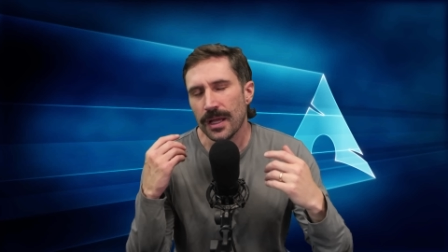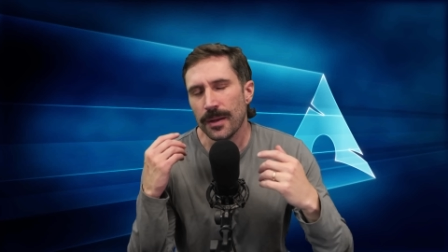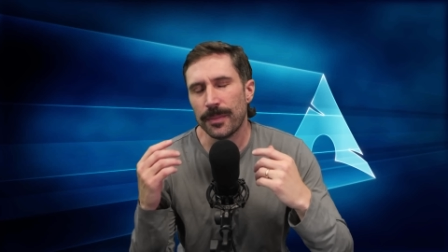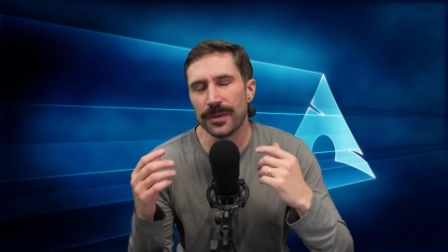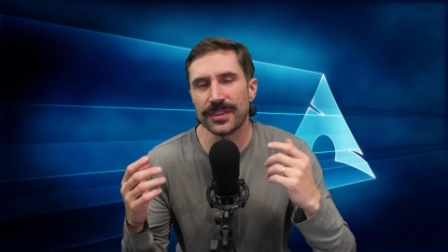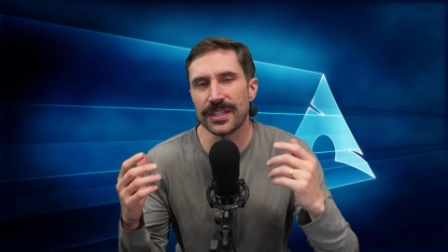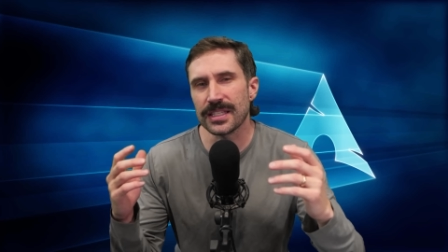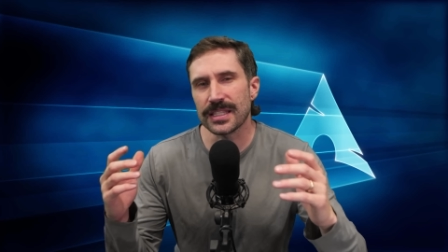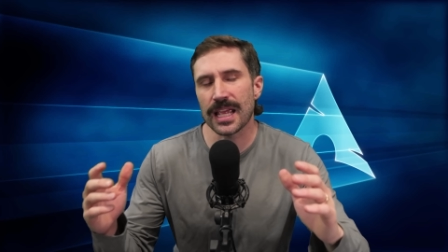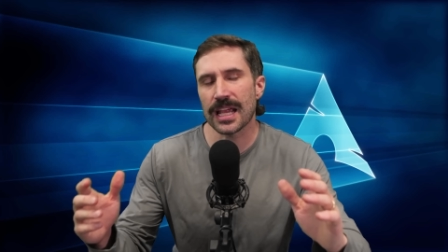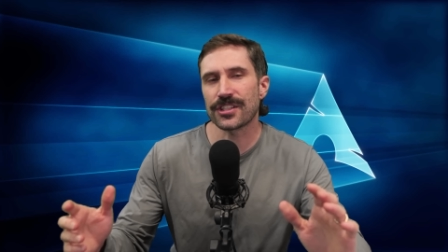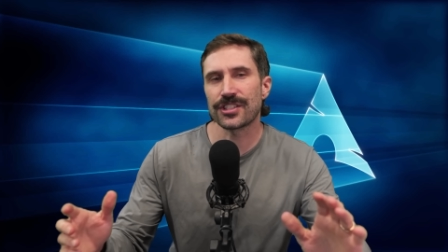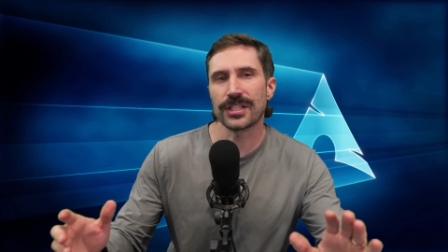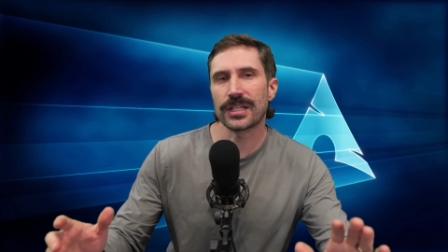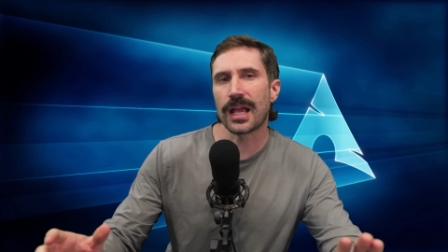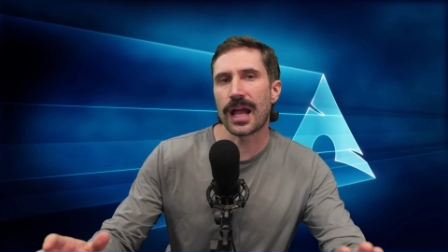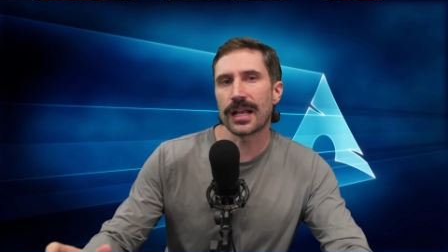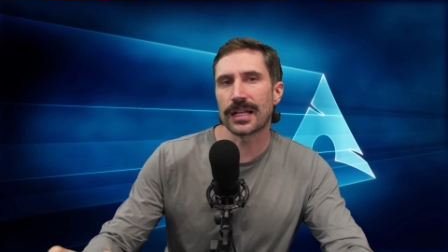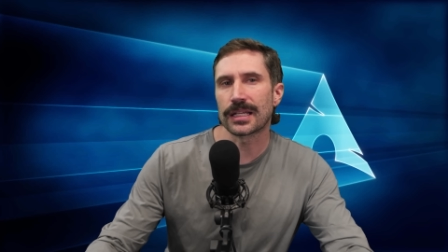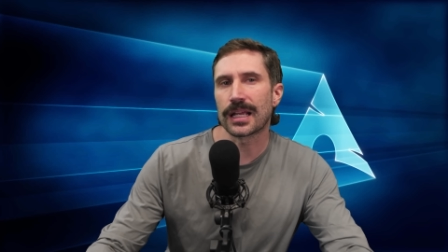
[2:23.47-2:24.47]
but this actually
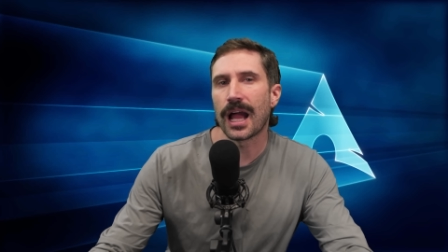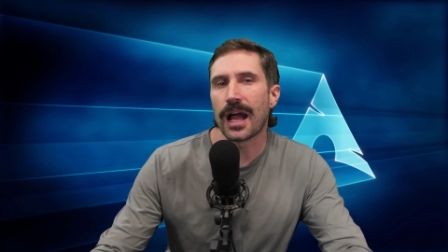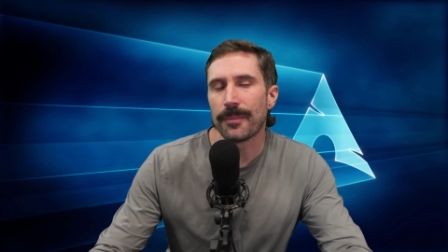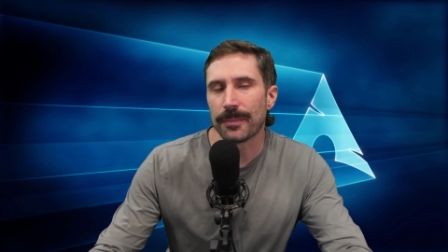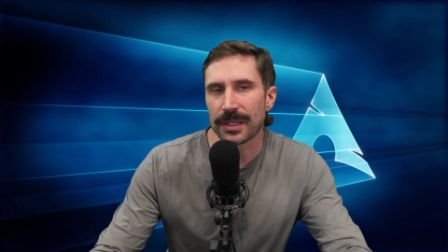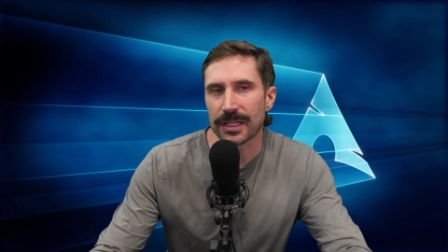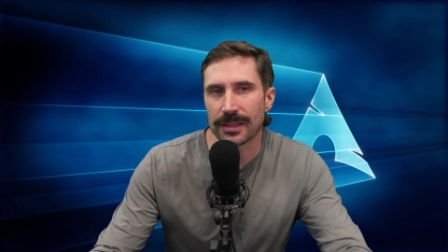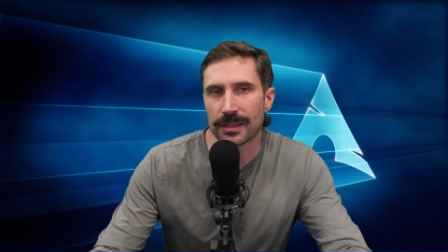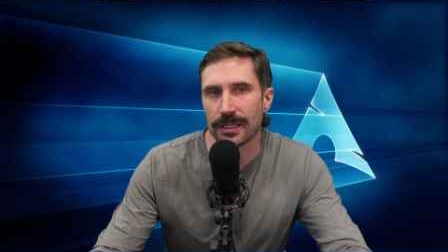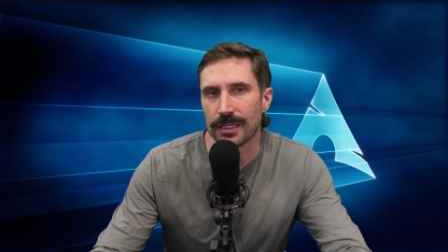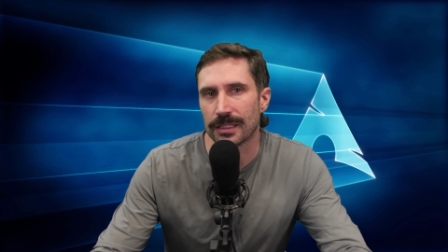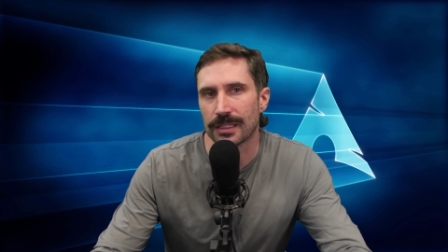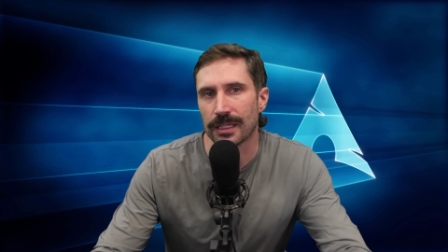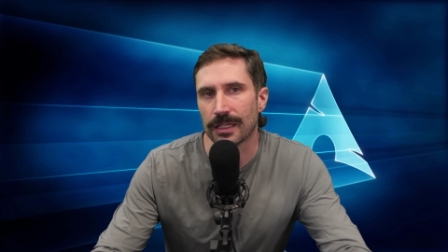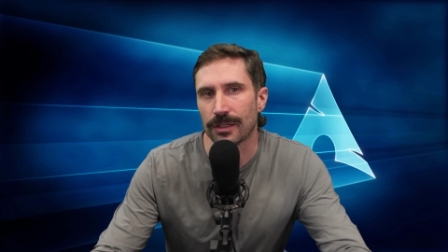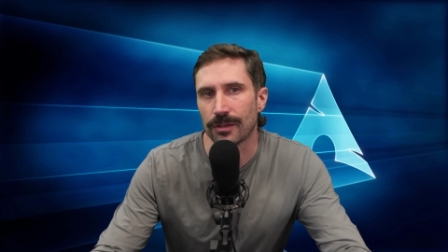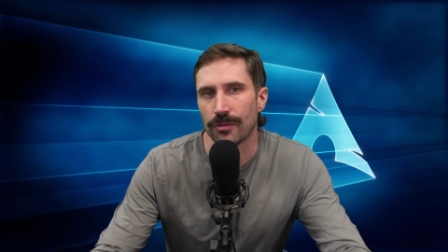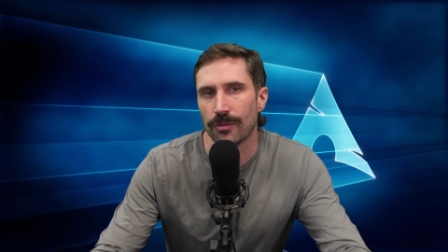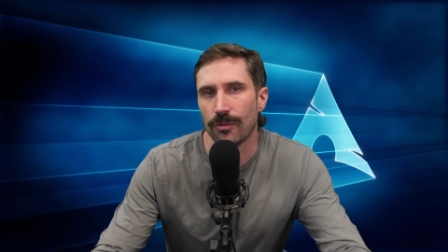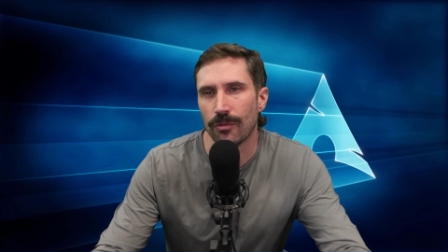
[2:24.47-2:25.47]
kind of got me
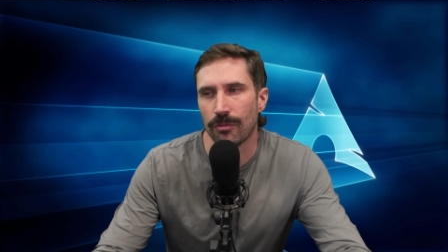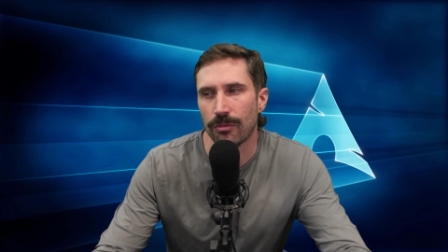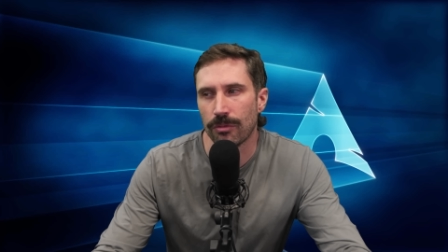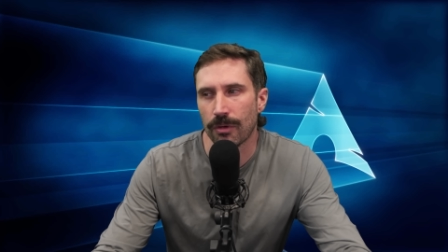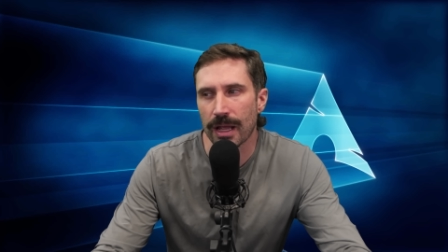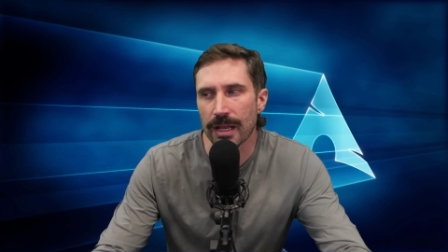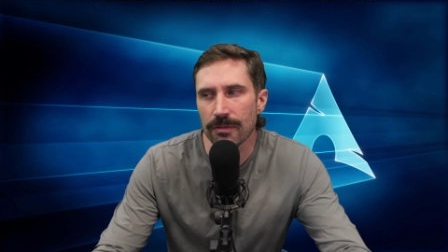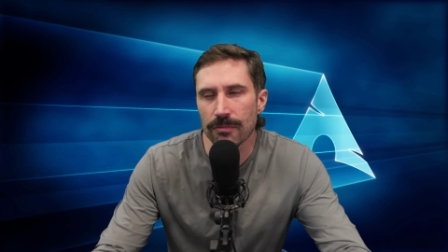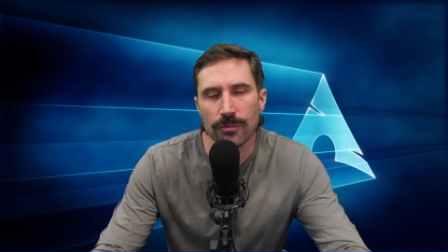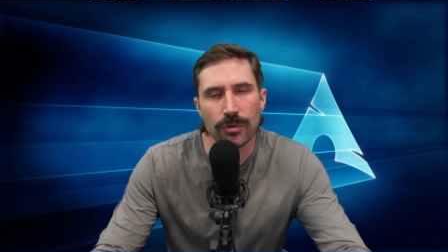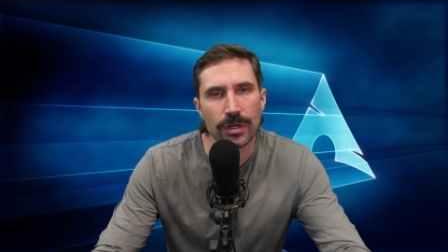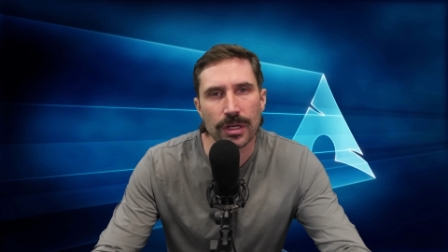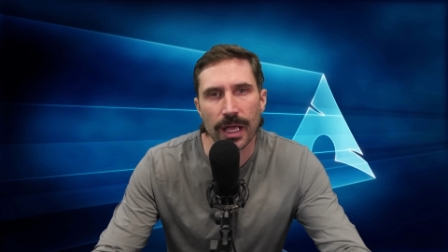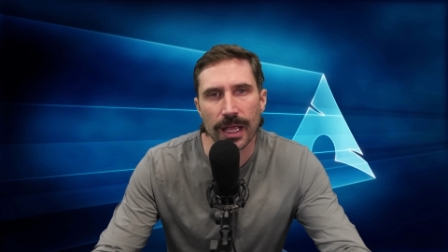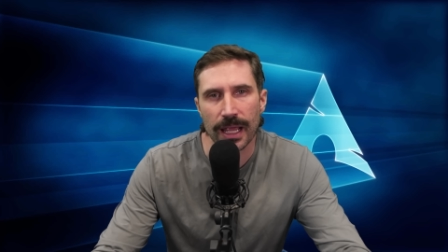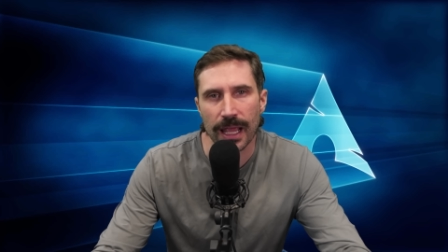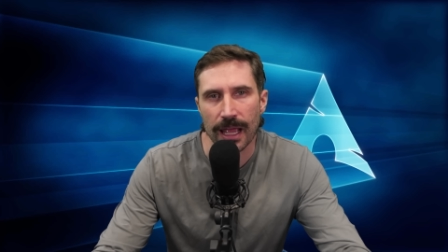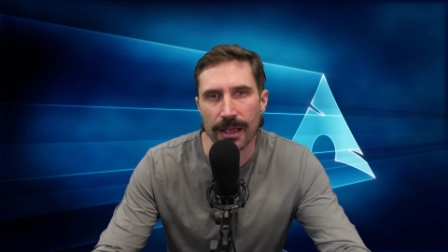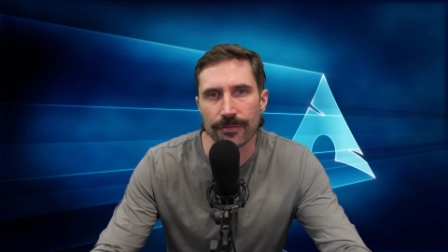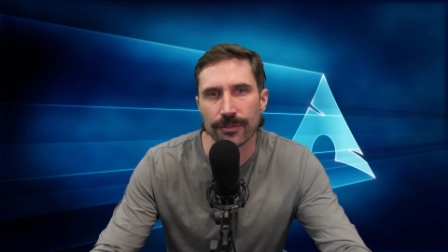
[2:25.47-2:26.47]
thinking. When would
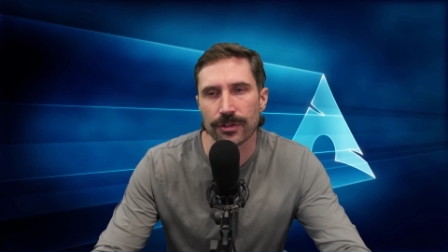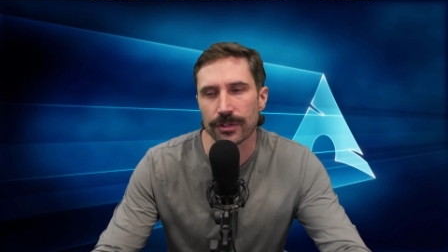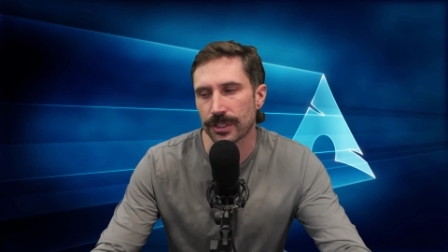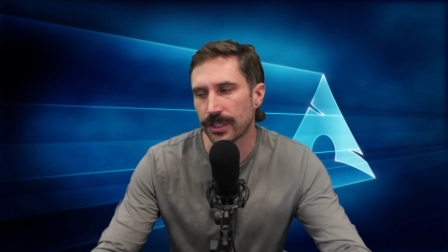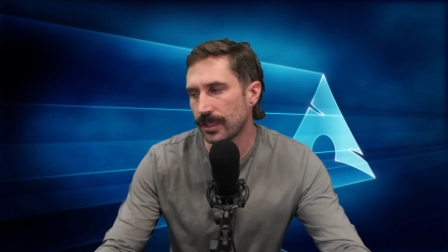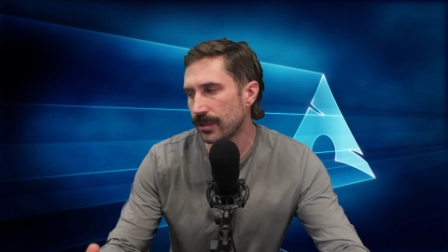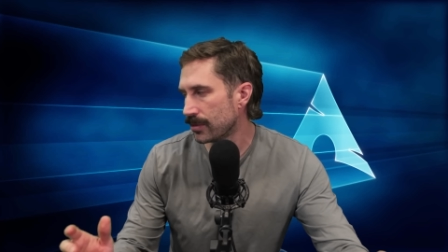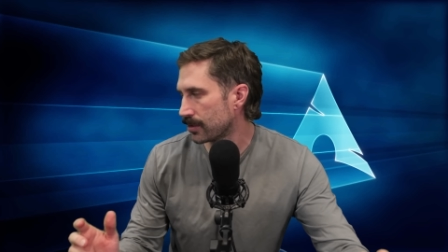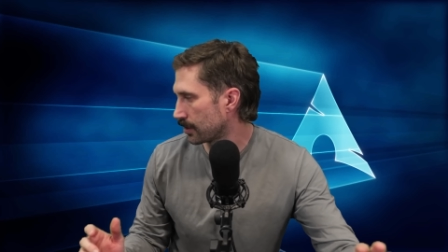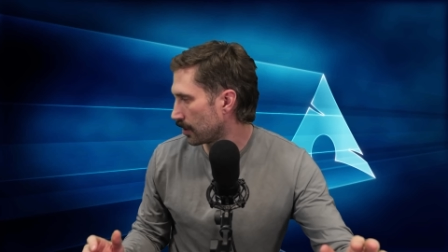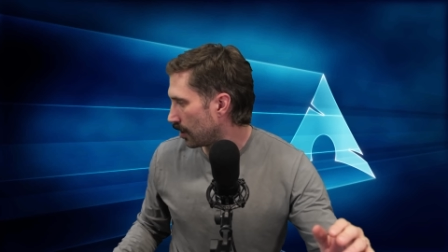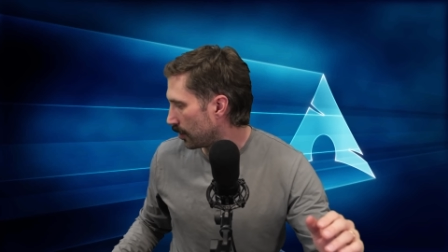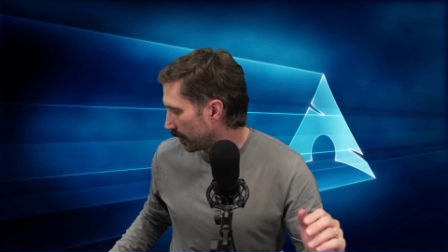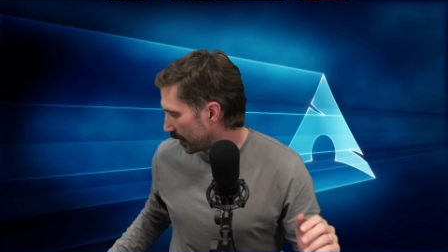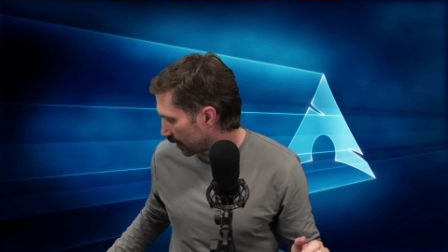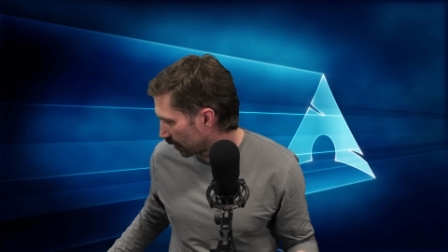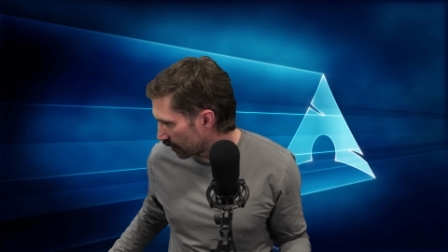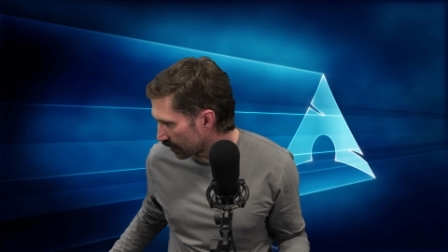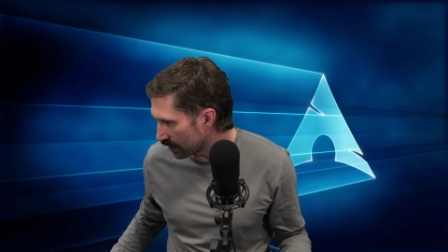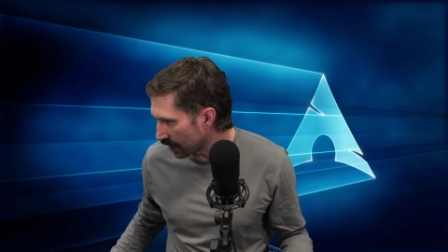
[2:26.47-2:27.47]
I ever use, oh my
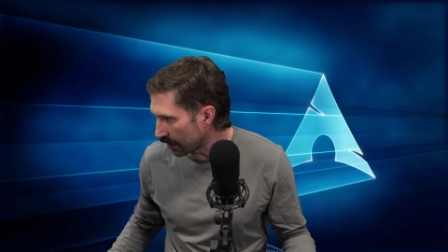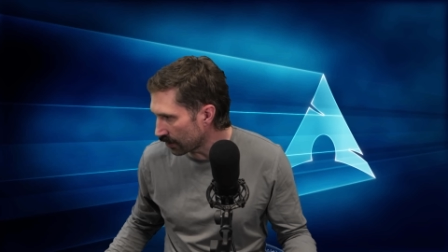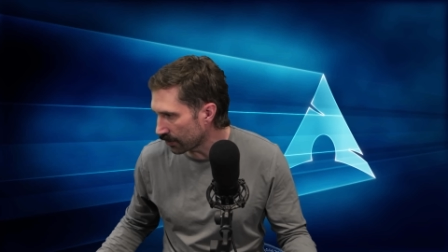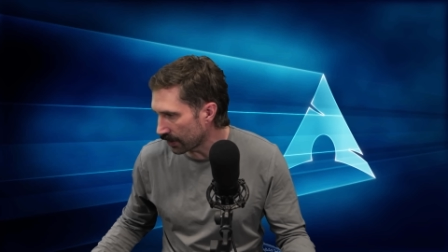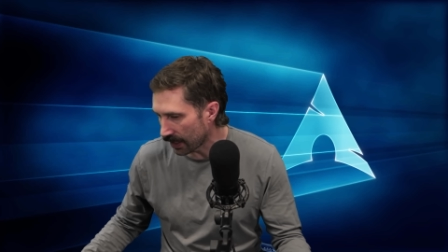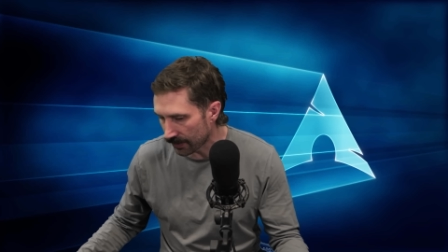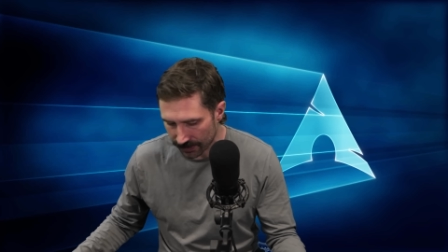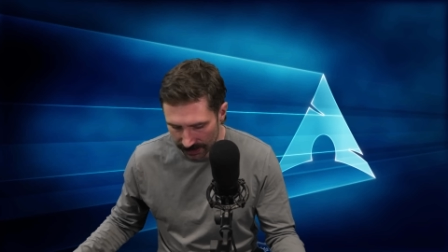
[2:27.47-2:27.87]
goodness, I don't have a